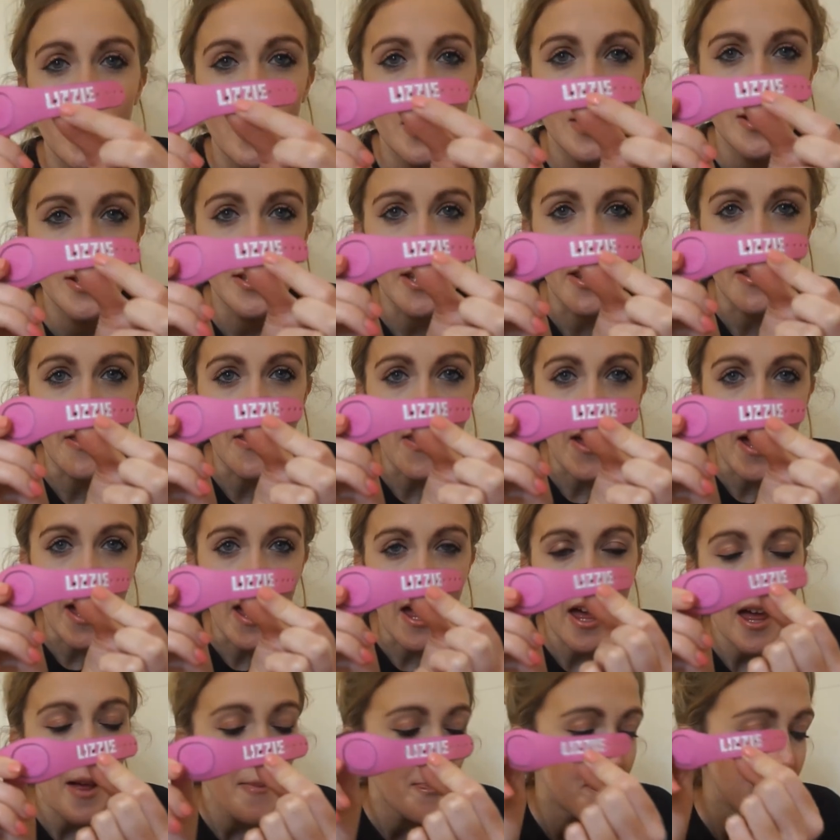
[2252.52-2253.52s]
So
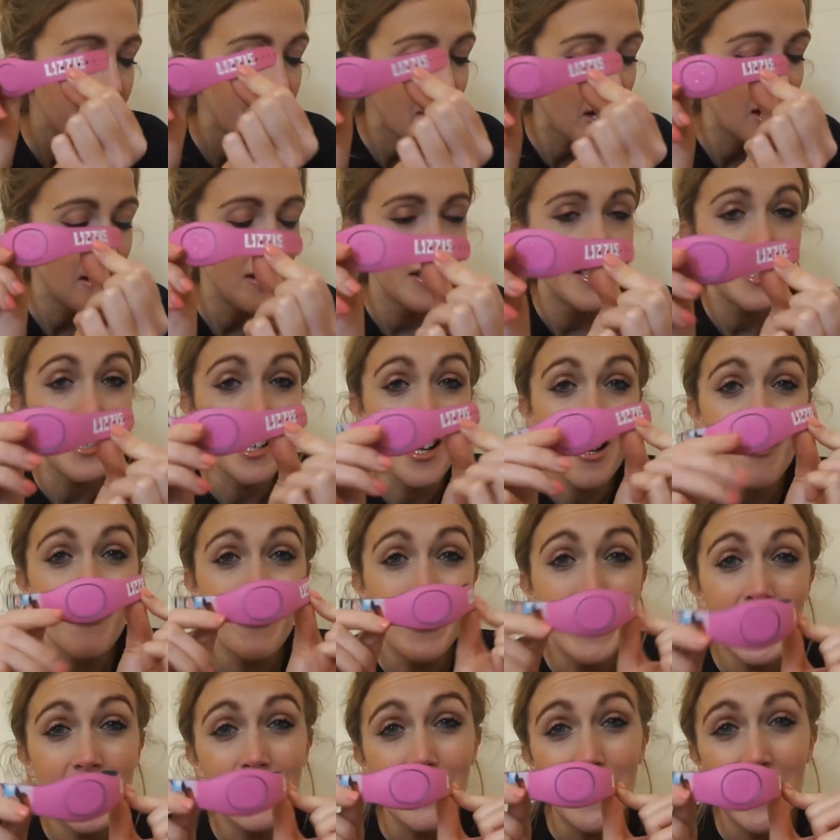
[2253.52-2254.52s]
there. So I
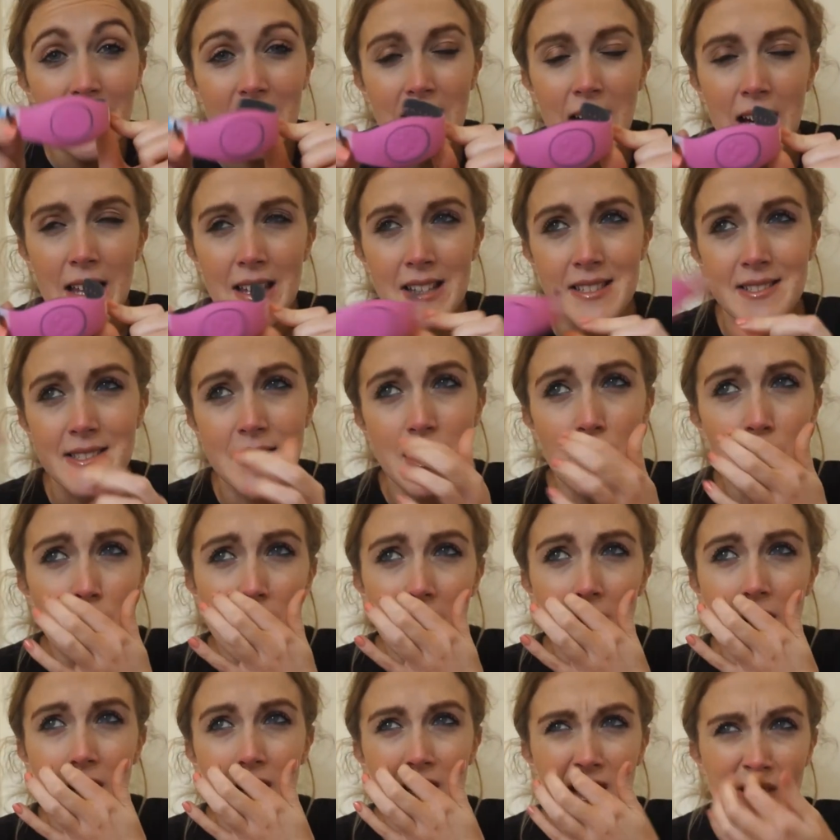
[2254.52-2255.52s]
really, really like this. They
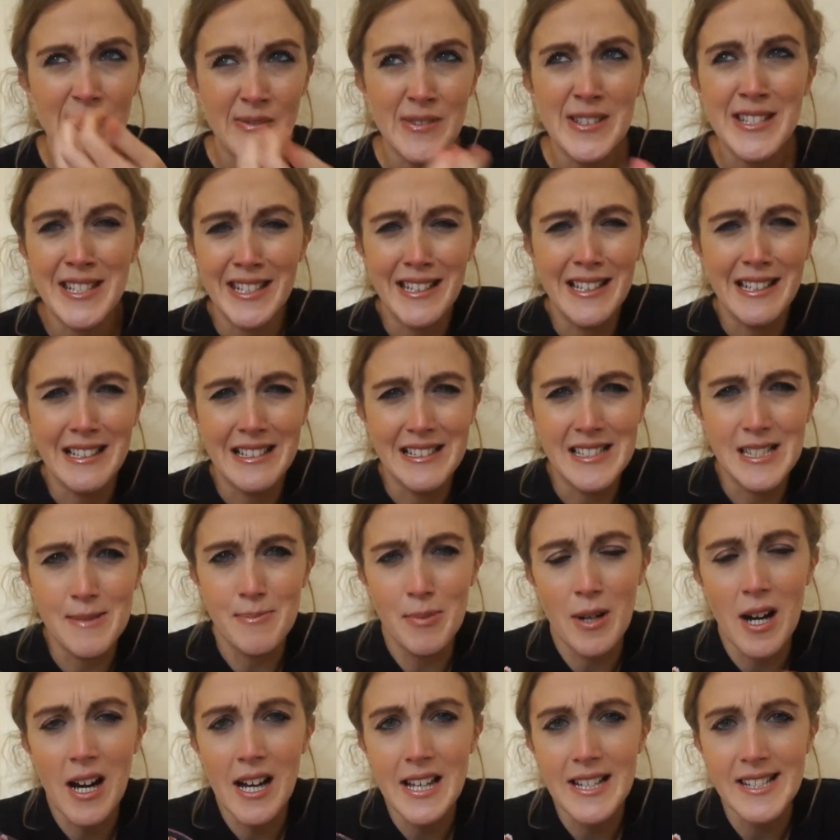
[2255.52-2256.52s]
were ridiculously
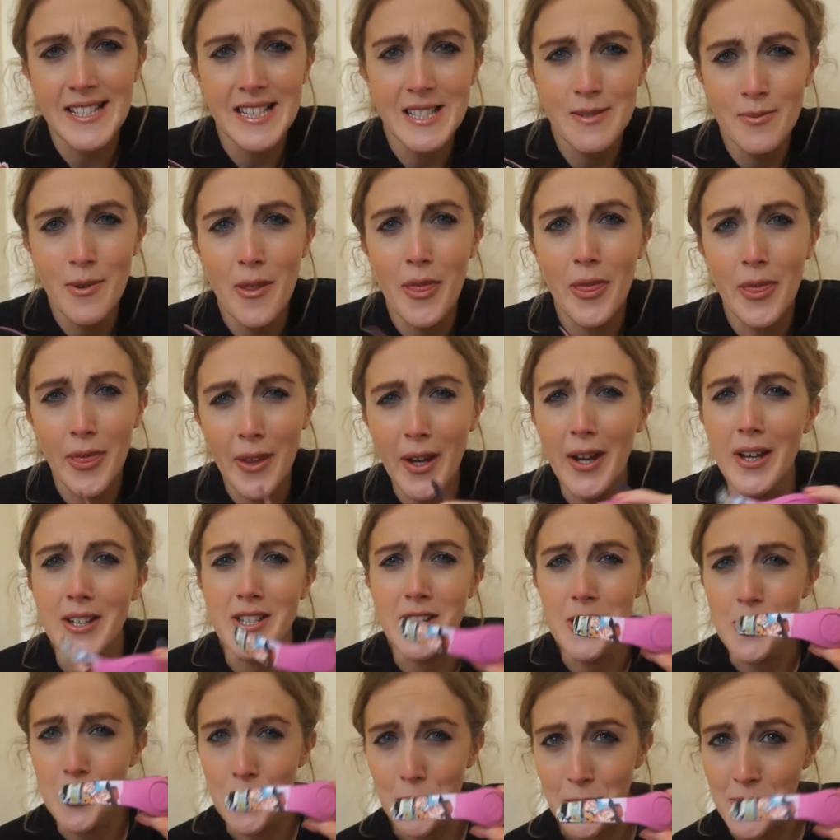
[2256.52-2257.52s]
priced. These were
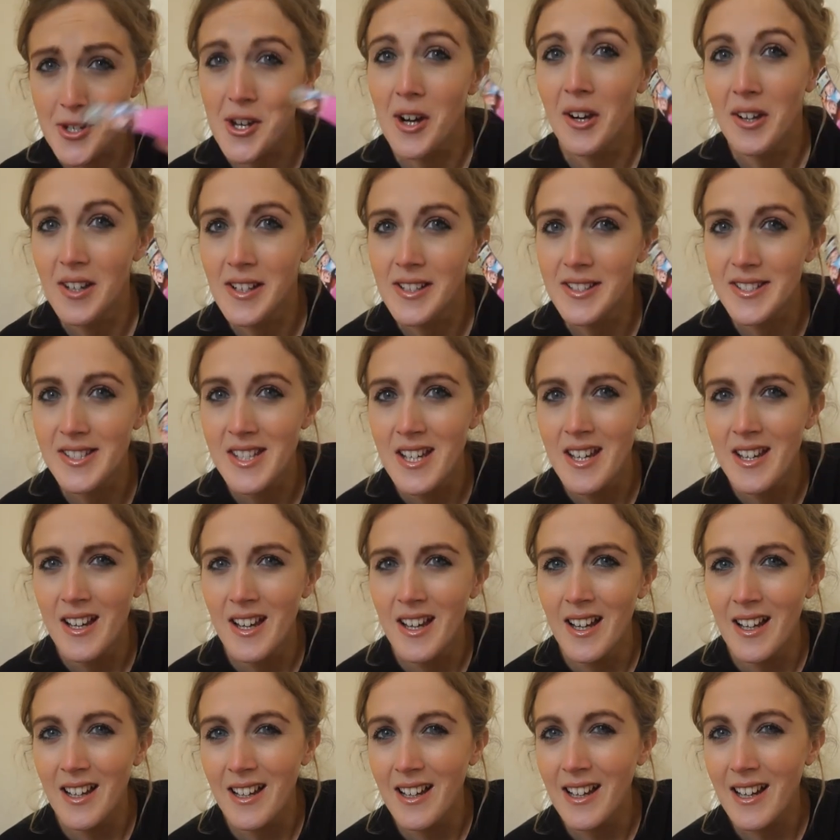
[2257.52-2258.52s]
$32.
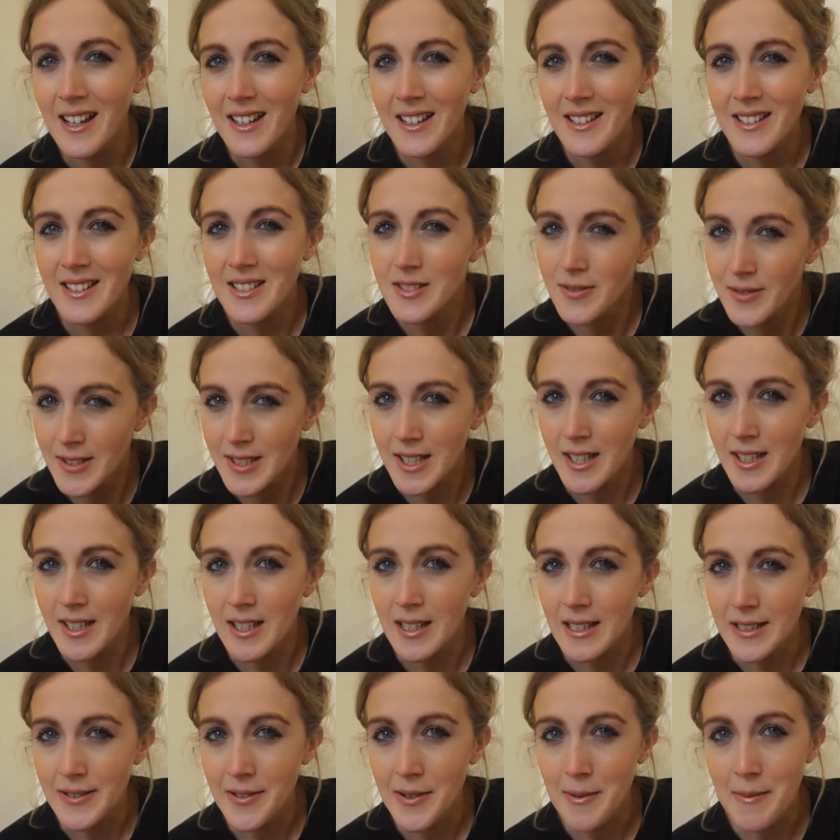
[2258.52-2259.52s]
Like, that's
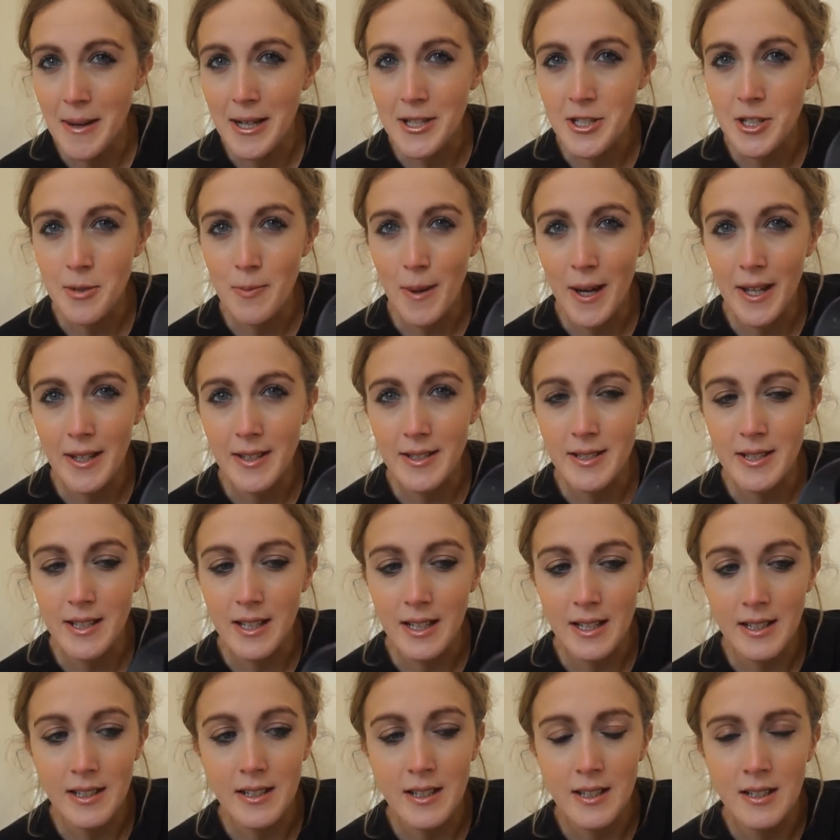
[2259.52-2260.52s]
ridiculous for a magic band.
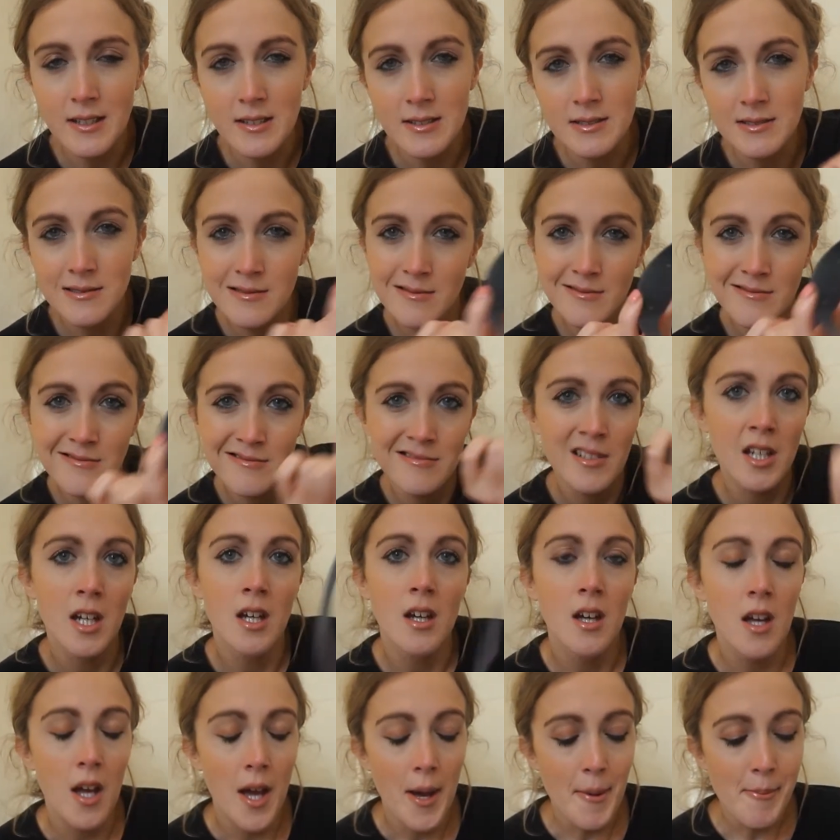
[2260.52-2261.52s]
Like,
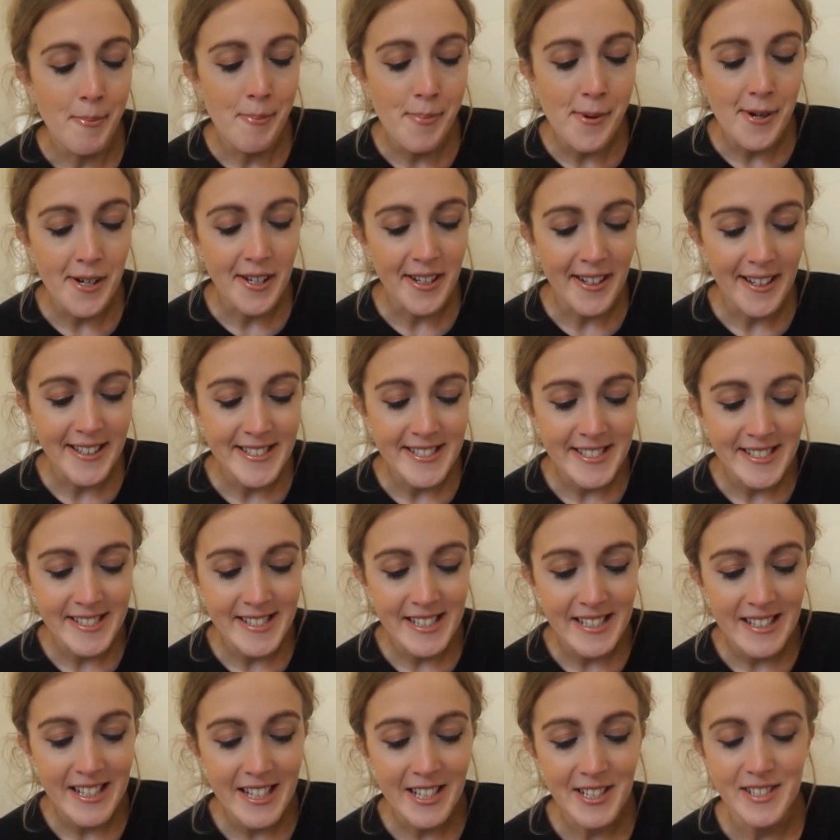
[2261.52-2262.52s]
but I just
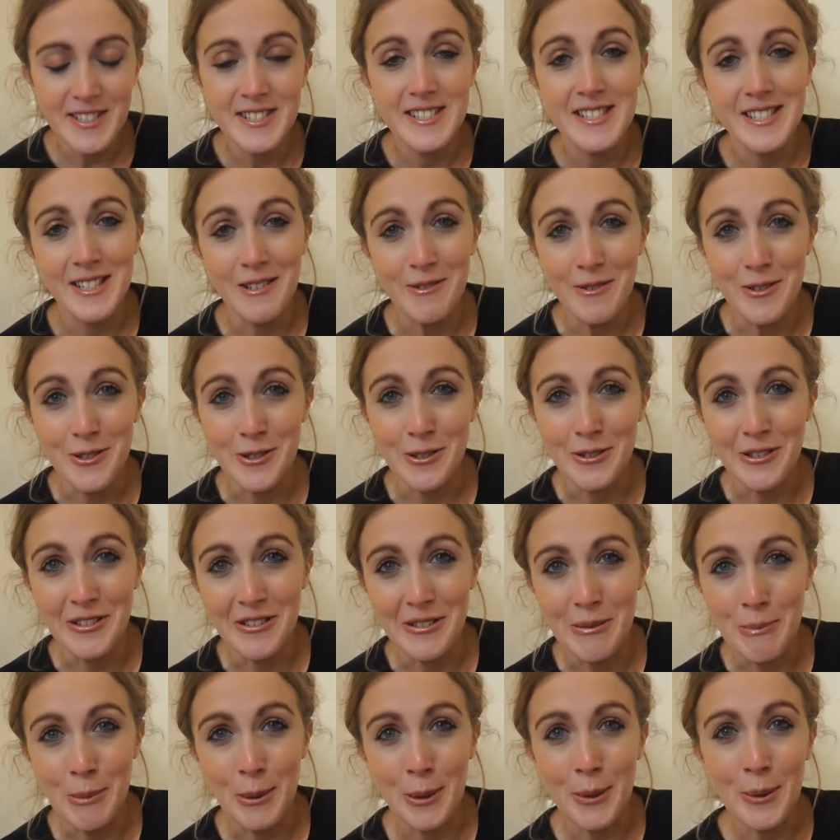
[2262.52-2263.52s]
think they are so
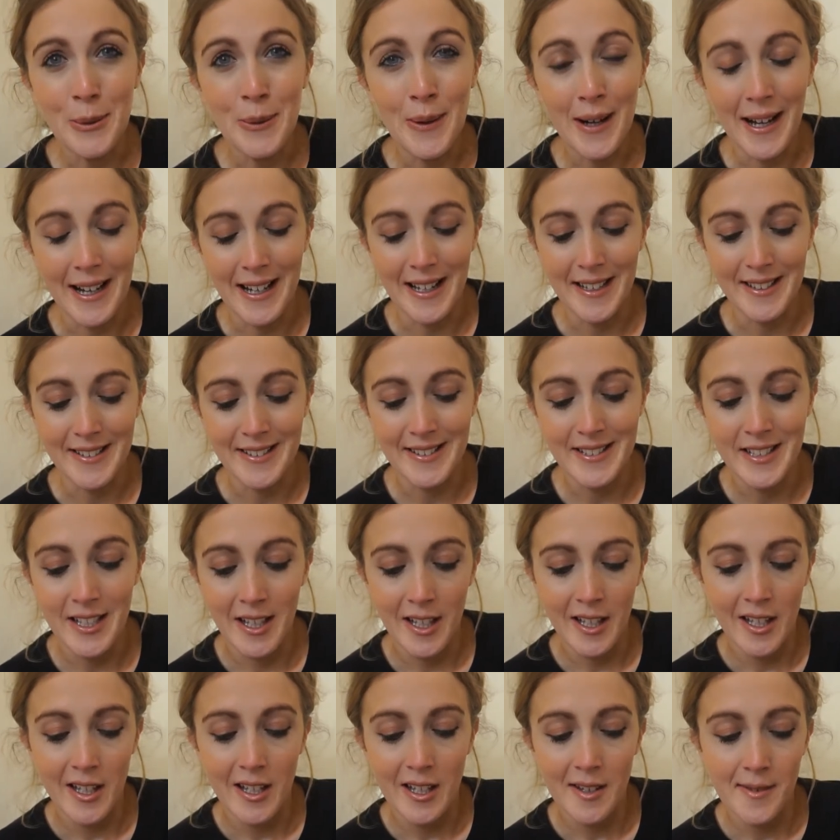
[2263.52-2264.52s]
adorable, and
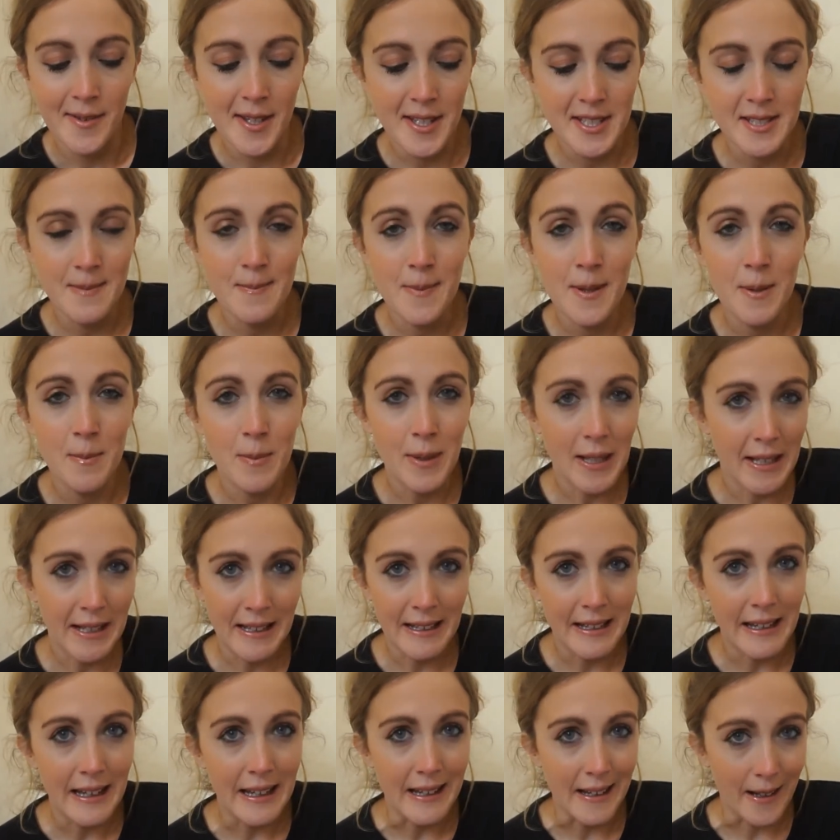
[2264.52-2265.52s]
they're something we
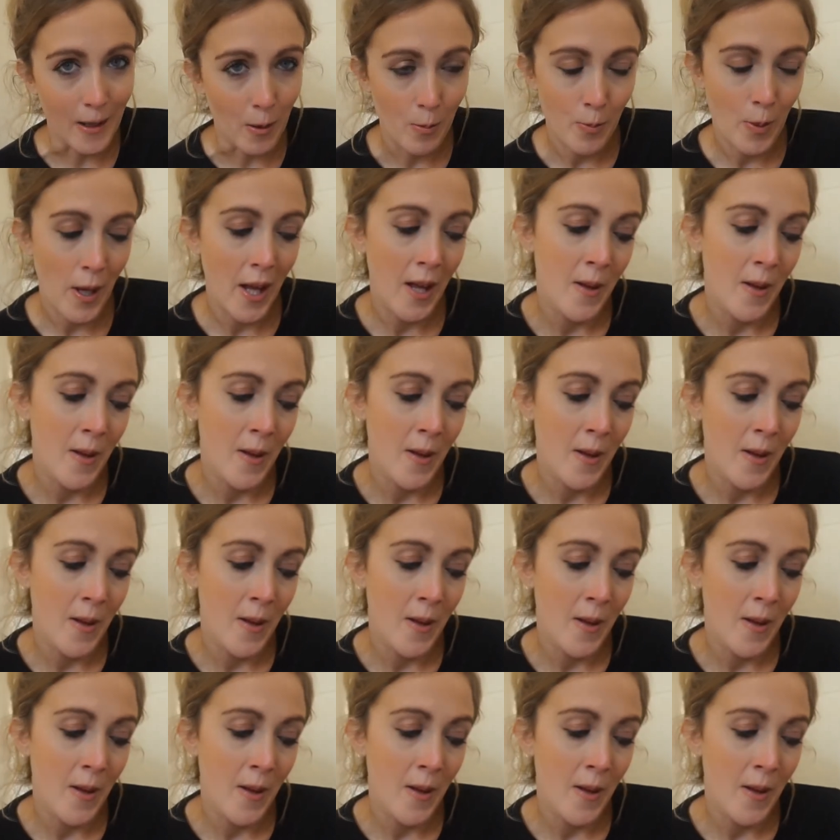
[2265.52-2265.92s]
can keep.